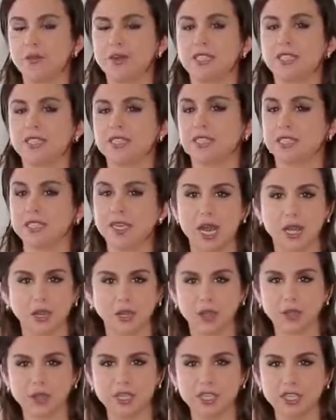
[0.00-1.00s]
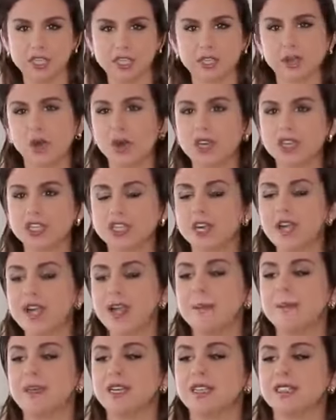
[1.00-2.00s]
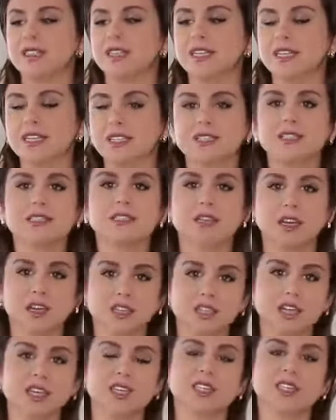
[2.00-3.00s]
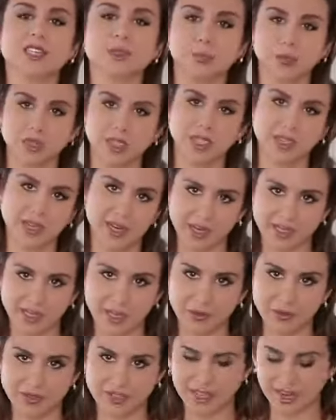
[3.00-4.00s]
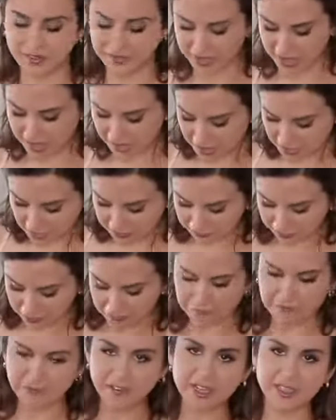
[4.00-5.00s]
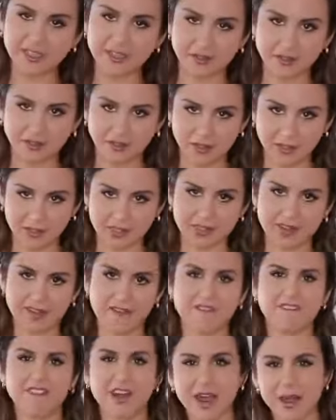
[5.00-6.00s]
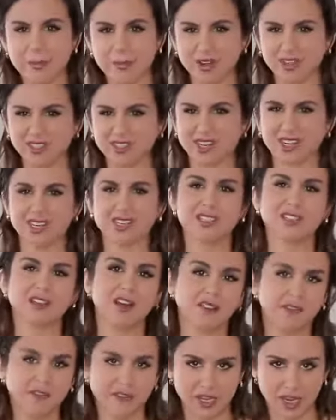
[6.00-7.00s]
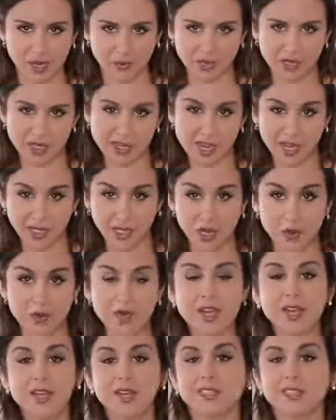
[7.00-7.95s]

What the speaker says: with this yellow that just launched because it is such a spring yellow. It's got that very faded look. It's not vibrant, it's not a sunflower yellow.